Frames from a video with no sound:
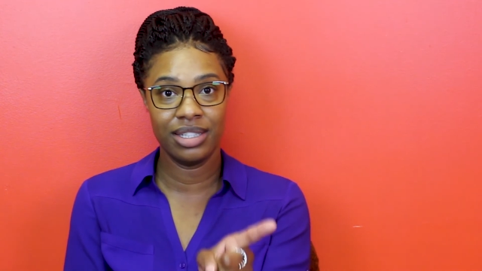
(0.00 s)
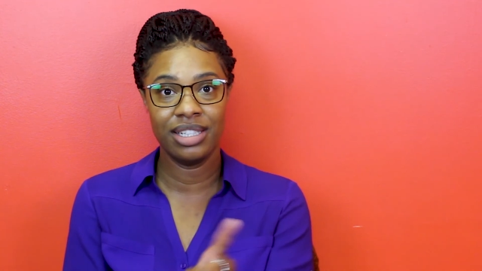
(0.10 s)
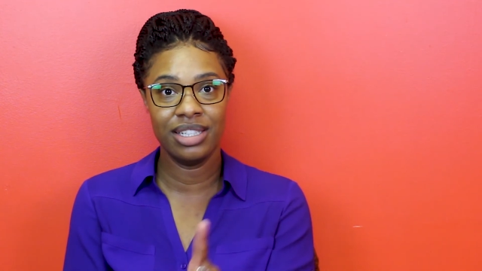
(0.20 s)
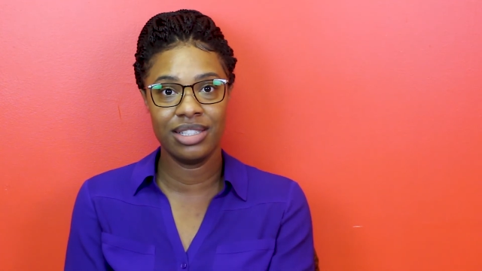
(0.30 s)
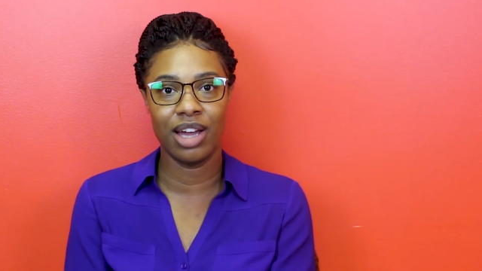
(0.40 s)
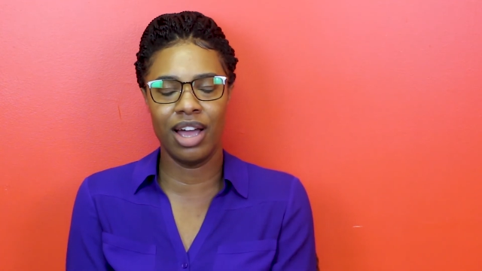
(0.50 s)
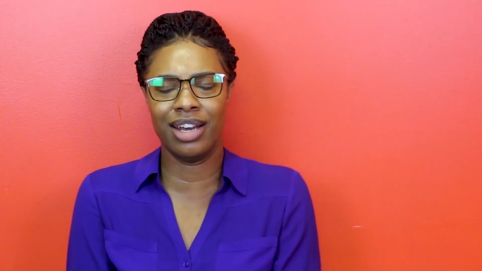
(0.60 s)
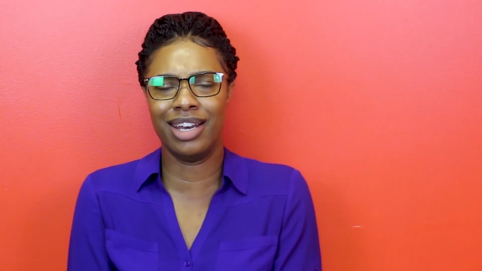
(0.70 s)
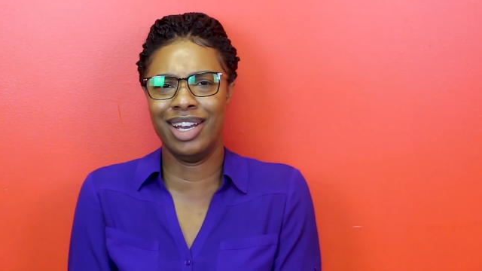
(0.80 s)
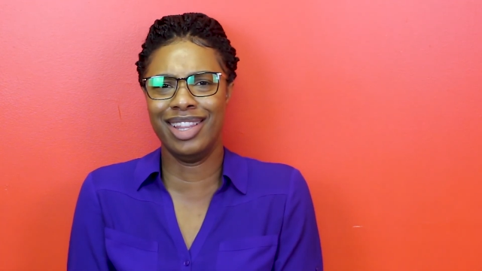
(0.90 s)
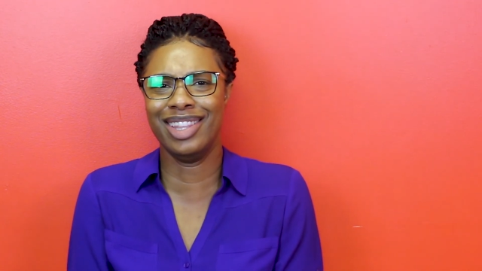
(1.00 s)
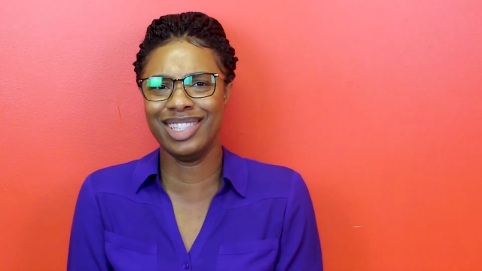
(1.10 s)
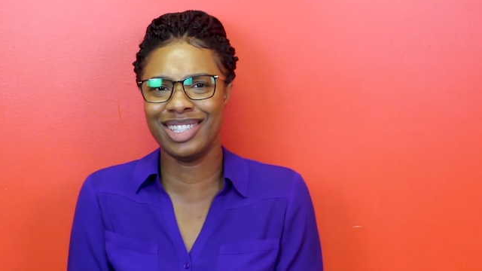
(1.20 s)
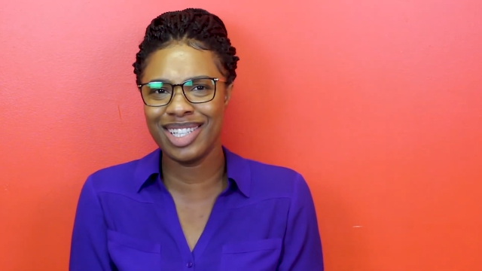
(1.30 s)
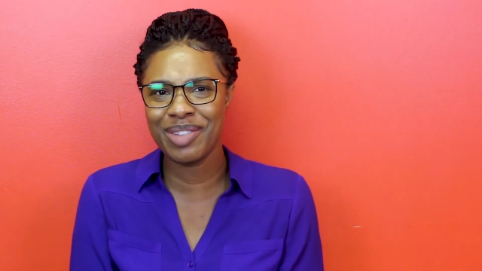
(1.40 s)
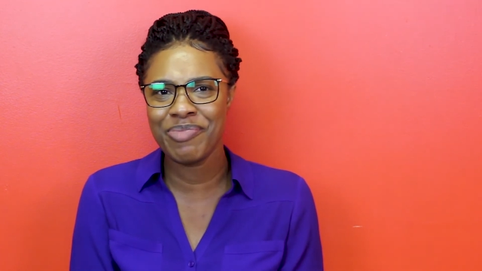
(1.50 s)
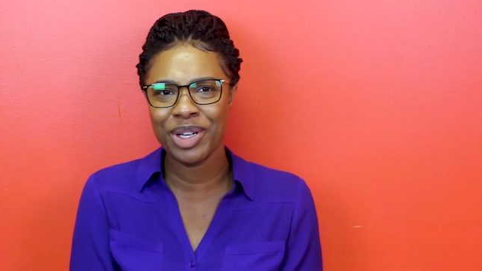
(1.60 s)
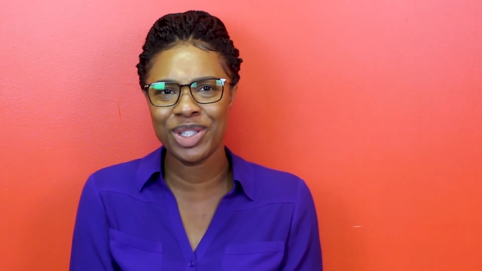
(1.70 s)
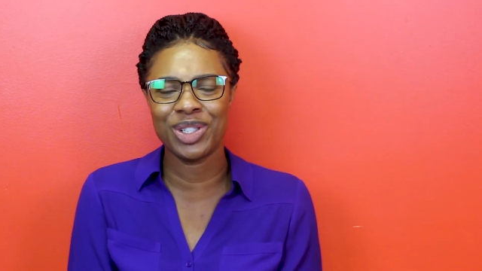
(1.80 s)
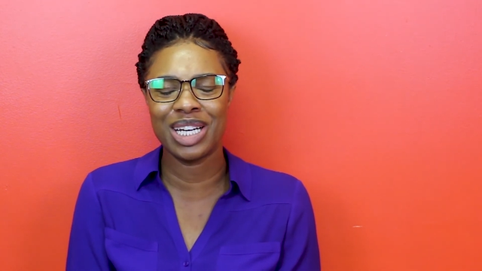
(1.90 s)
He's not in the
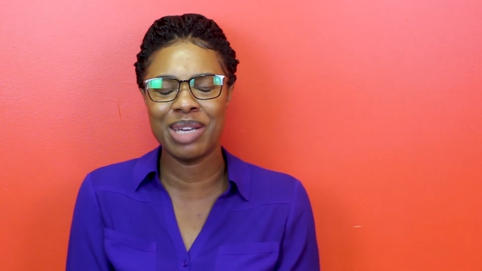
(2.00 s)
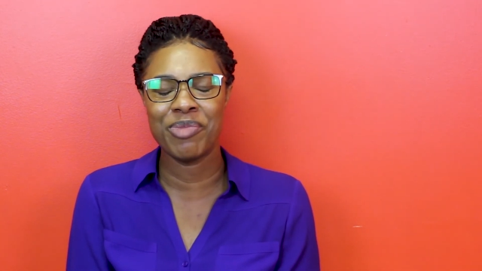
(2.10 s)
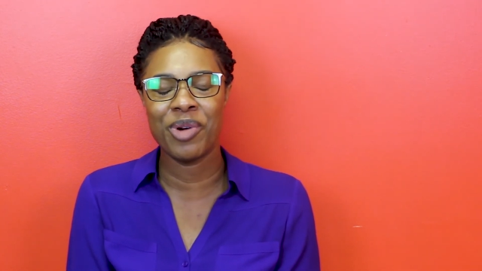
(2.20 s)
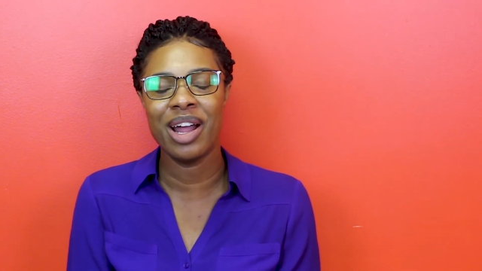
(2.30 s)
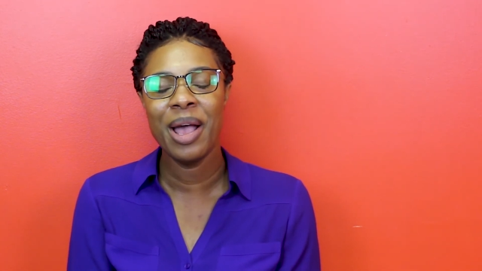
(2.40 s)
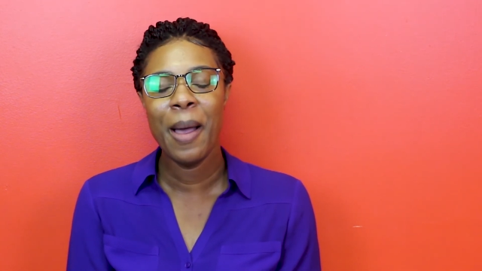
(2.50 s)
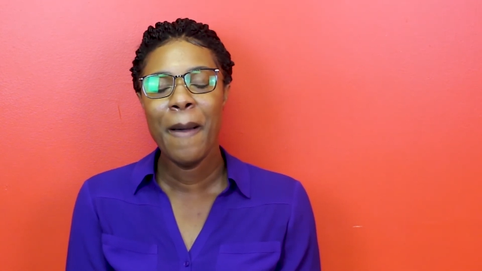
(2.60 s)
picture anymore.